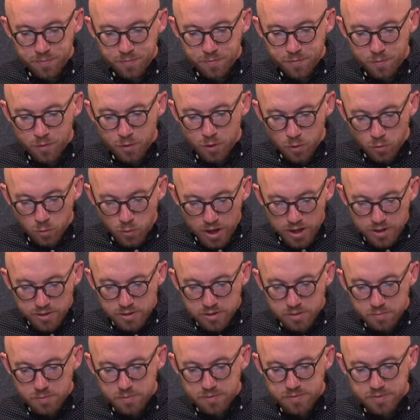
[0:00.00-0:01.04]
for the
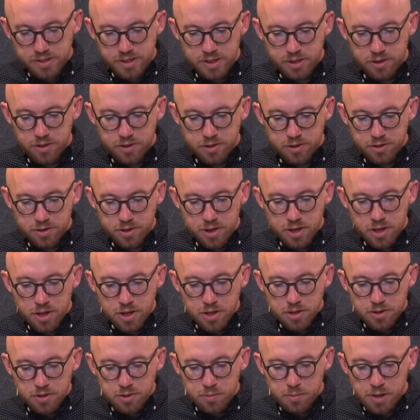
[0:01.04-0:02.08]
ransom of sinners,
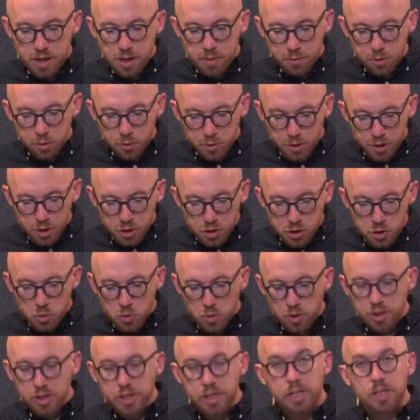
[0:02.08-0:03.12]
to be able to
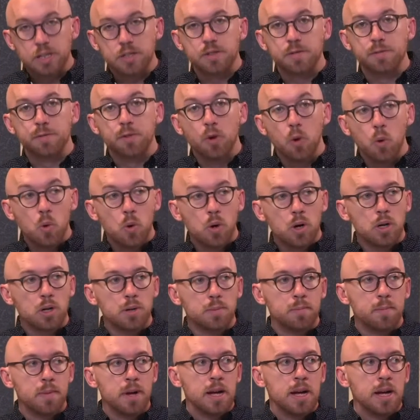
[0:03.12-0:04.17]
endure this for
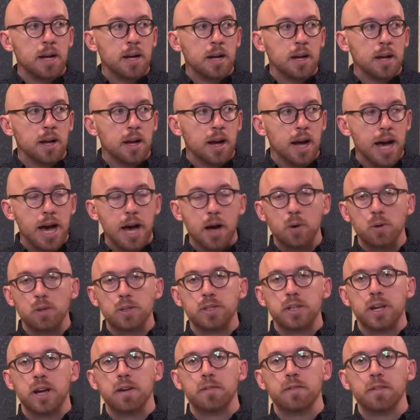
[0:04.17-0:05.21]
our
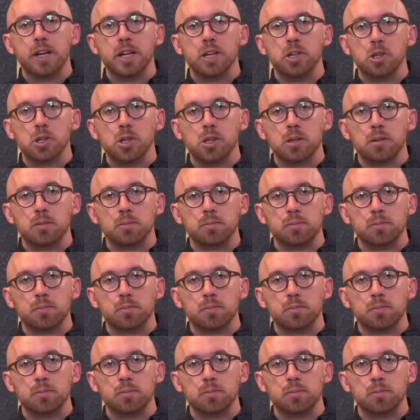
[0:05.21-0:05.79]
salvation.